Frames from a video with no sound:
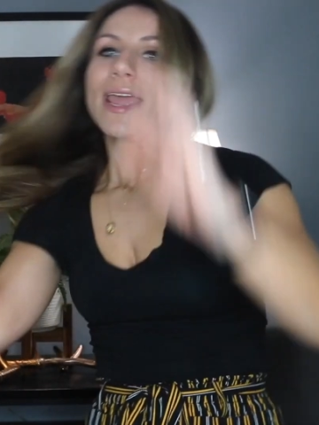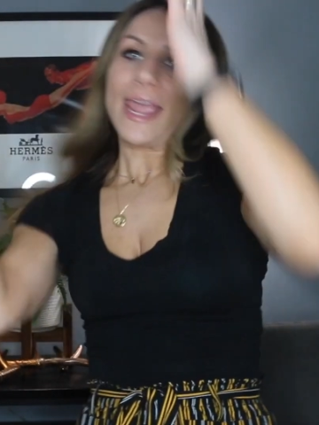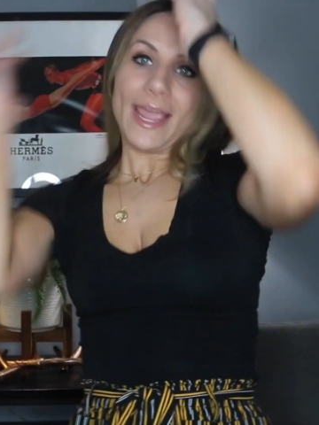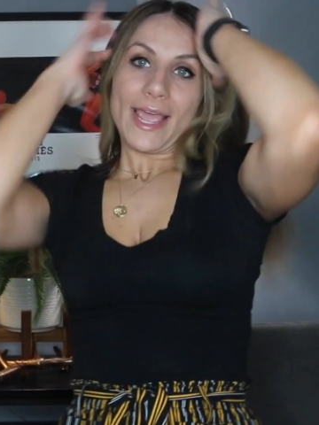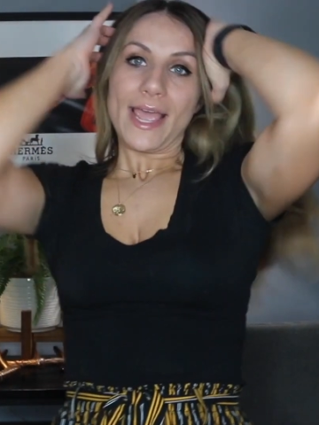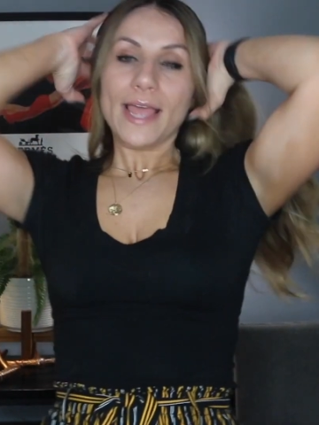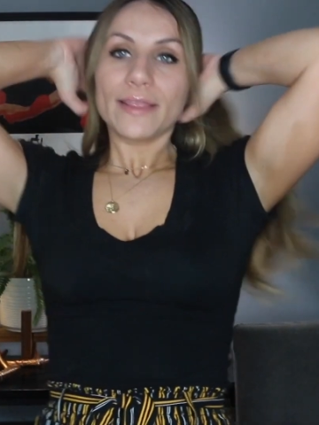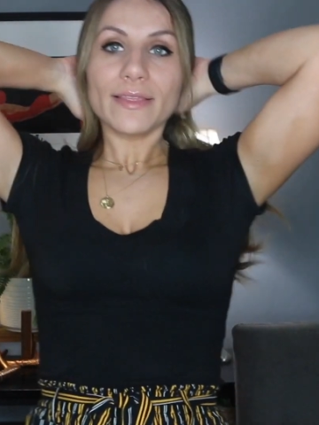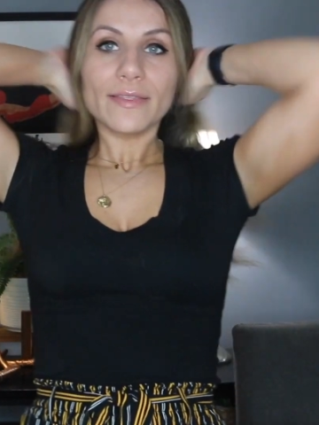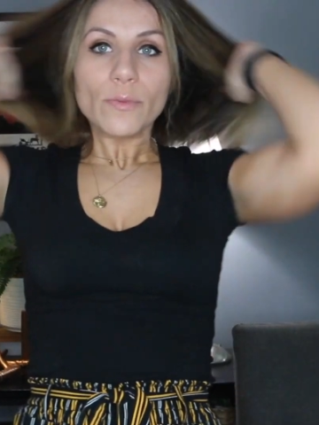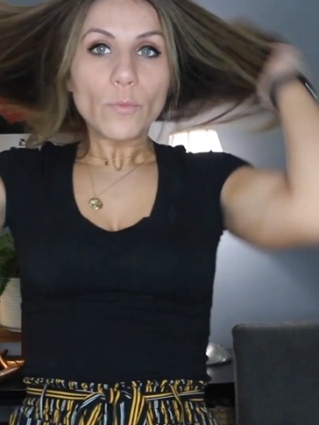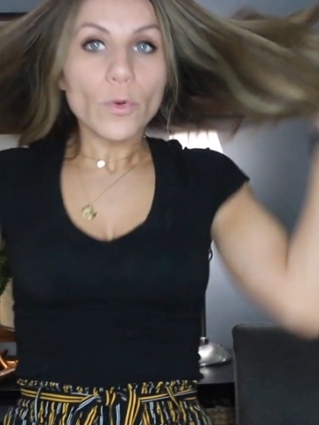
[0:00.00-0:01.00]

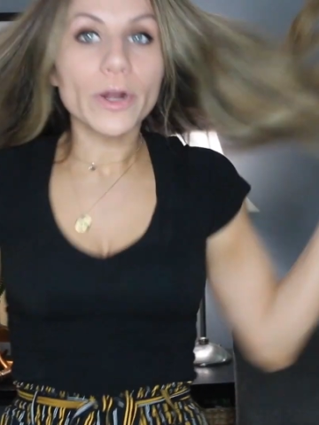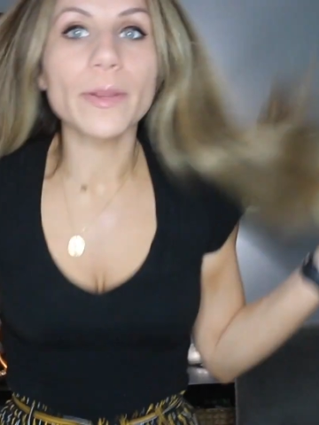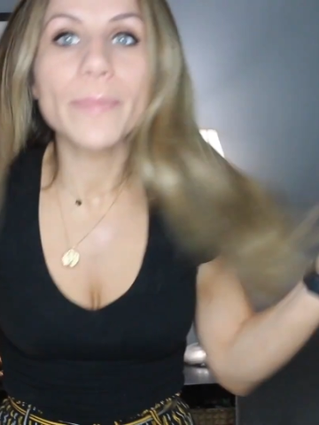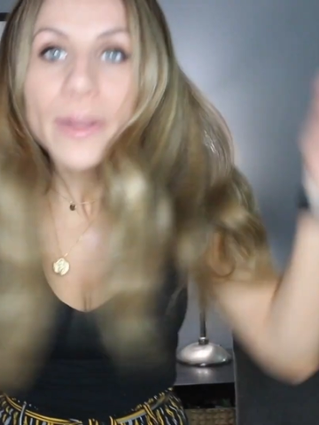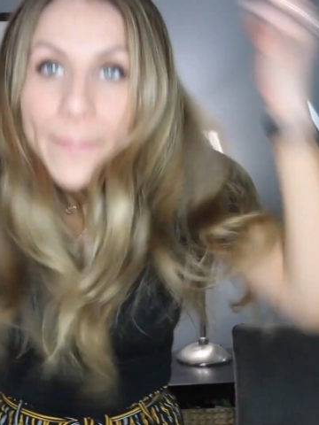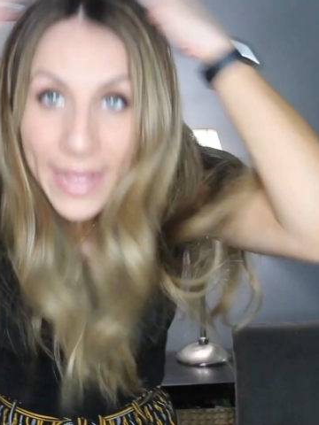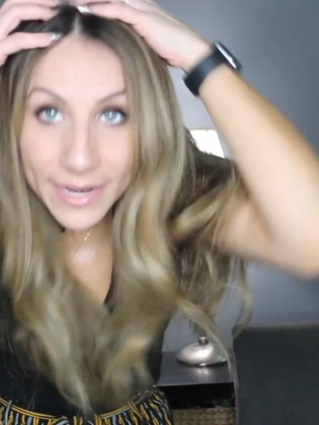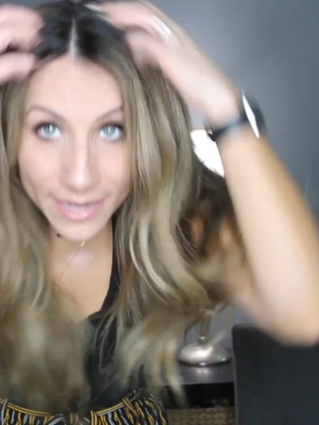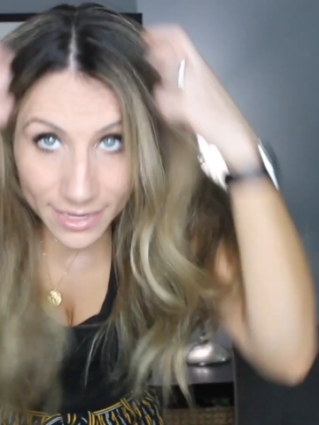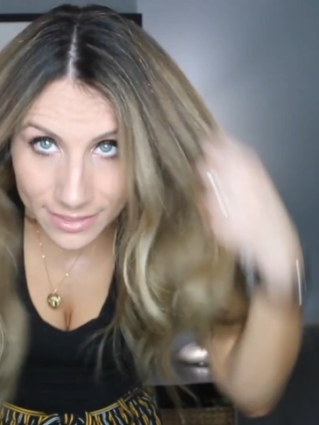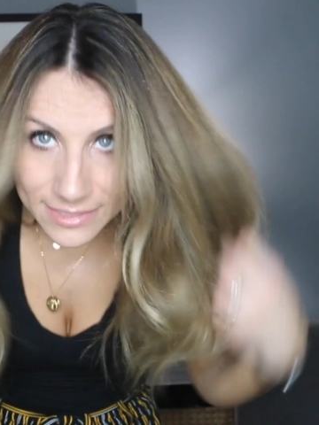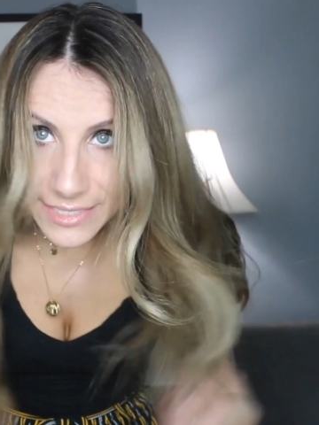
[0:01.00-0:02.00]
And we're going to put it back
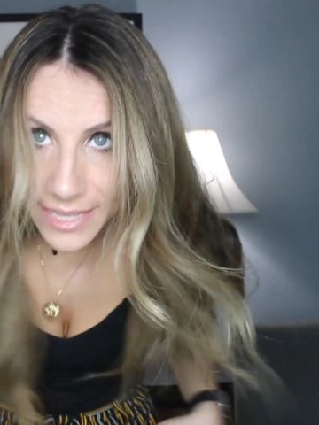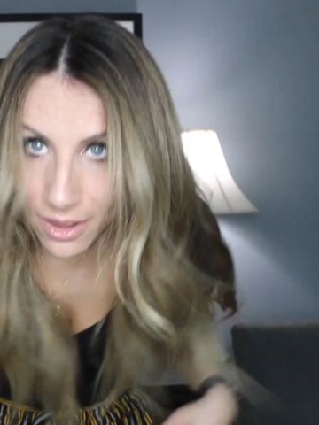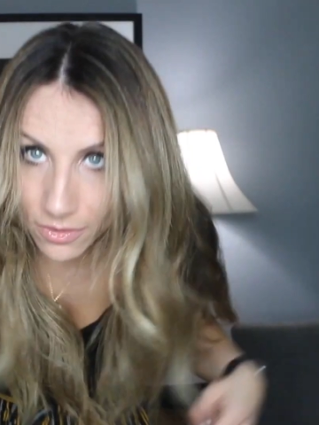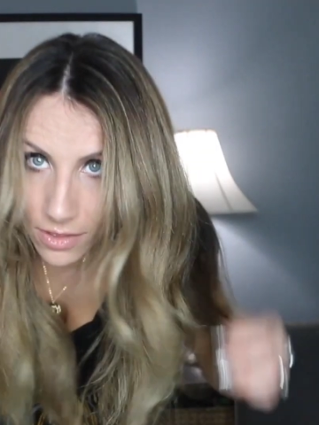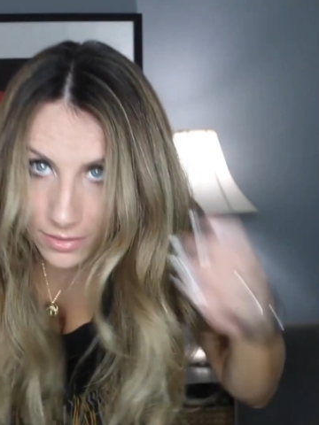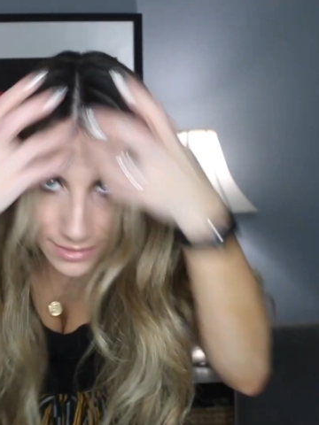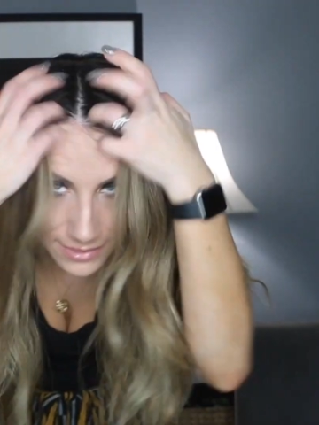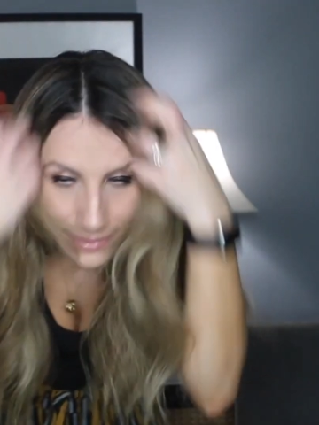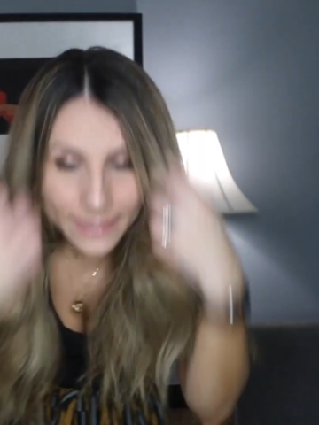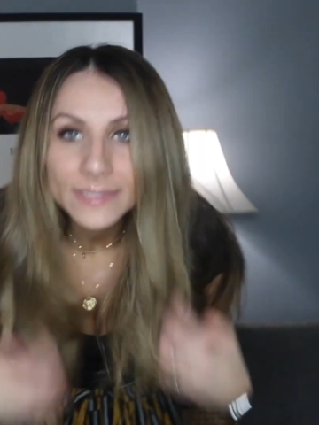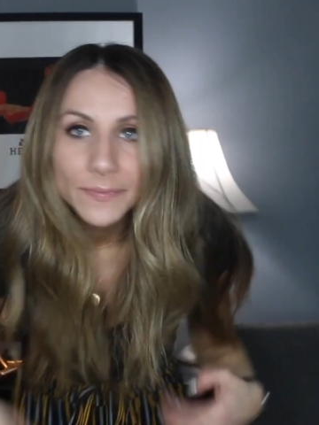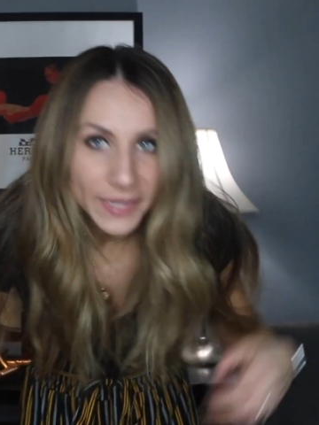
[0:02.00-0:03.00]
in. Let's see how long this
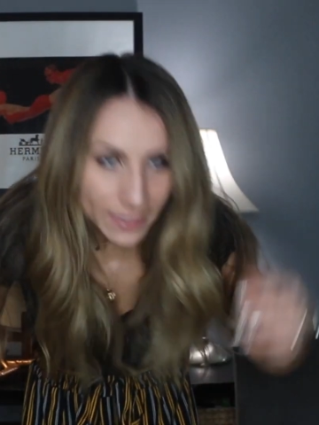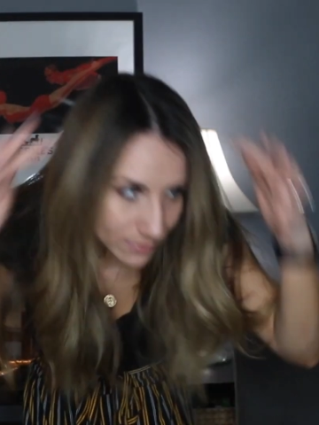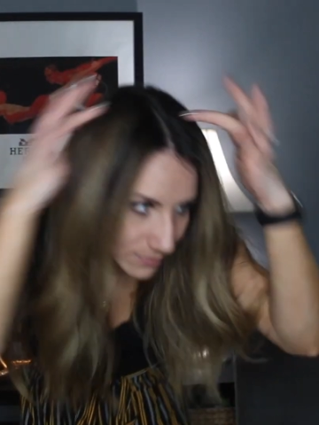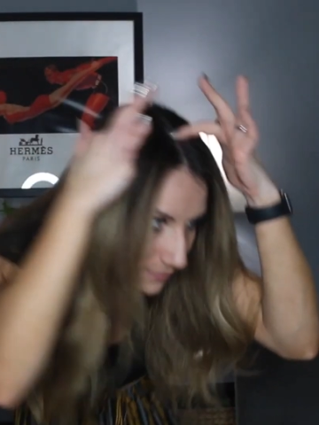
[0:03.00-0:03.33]
takes me.